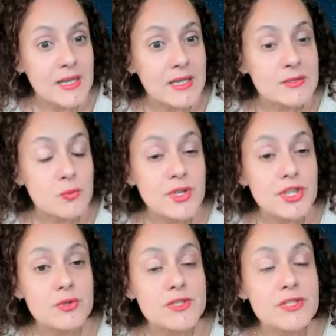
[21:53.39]
Because when
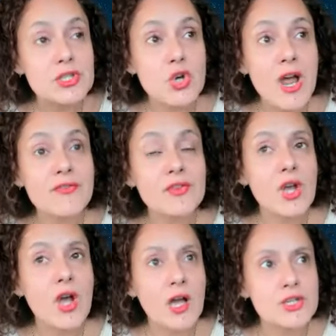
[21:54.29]
there's strife and
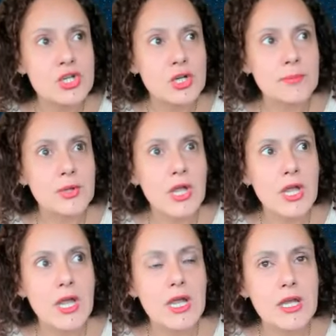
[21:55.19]
hardship,
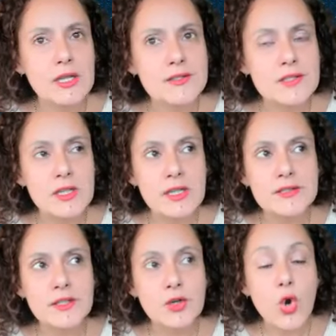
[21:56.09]
it's a
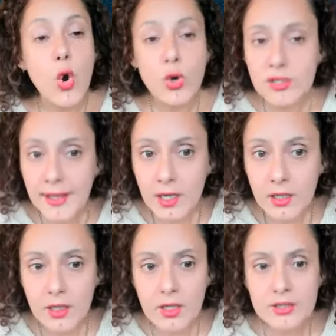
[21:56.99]
it's a
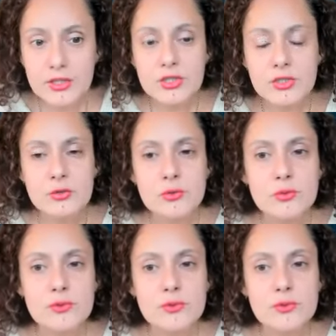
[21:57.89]
calling to mm-hmm.